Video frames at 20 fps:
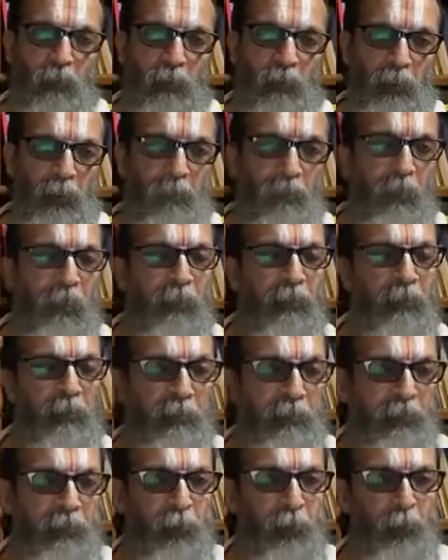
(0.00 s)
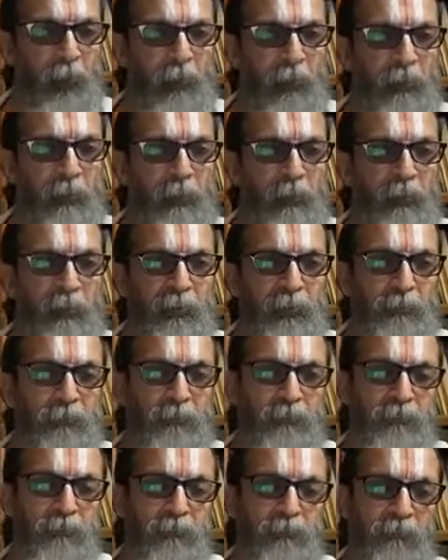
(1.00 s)
Adopting English words,
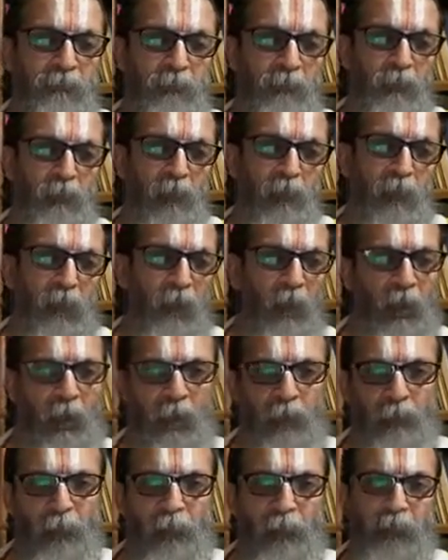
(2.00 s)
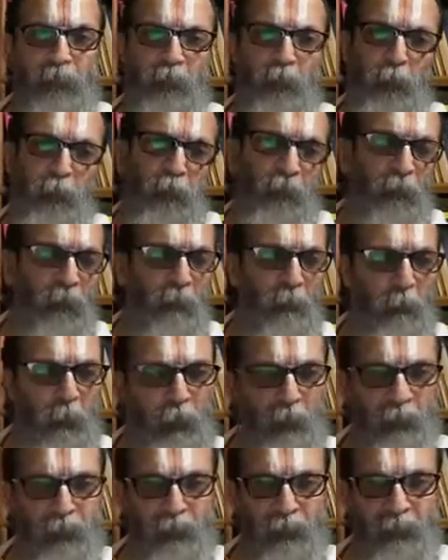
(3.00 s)
all of us, especially the
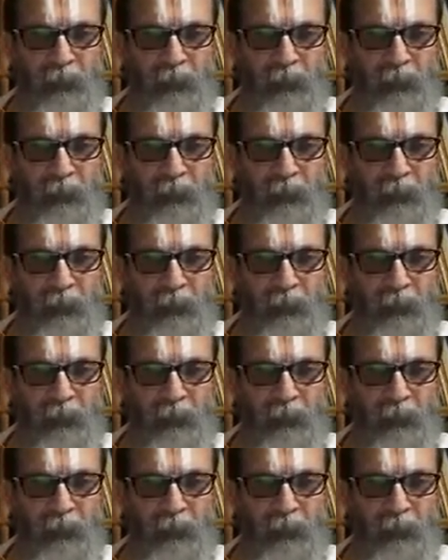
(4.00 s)
modern